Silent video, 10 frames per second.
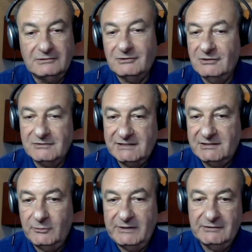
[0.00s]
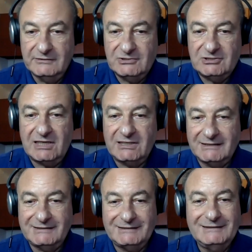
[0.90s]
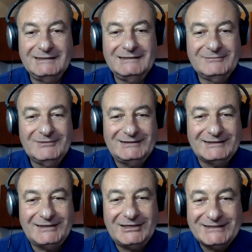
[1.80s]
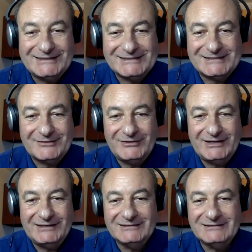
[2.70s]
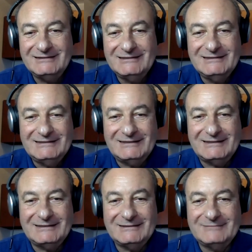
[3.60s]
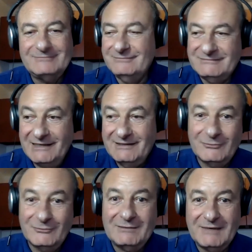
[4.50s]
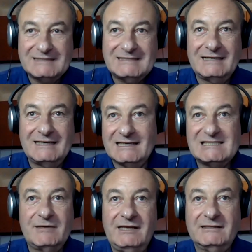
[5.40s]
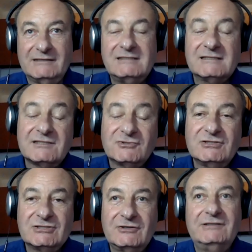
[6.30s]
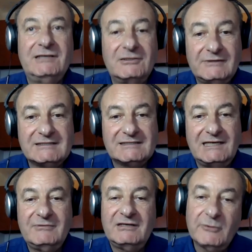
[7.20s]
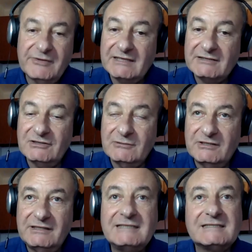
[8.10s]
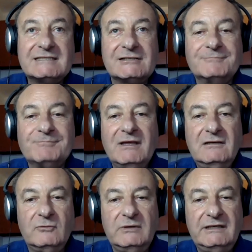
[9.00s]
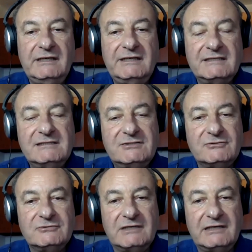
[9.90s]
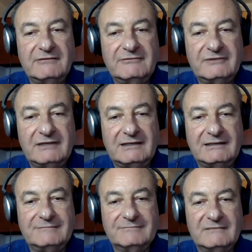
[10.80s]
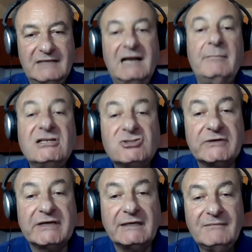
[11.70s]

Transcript: closing the windows, shutting the curtains, and then taking one matzah and explaining this is a Jewish holiday and we are celebrating without knowing what it is. So we needed to have the elementary,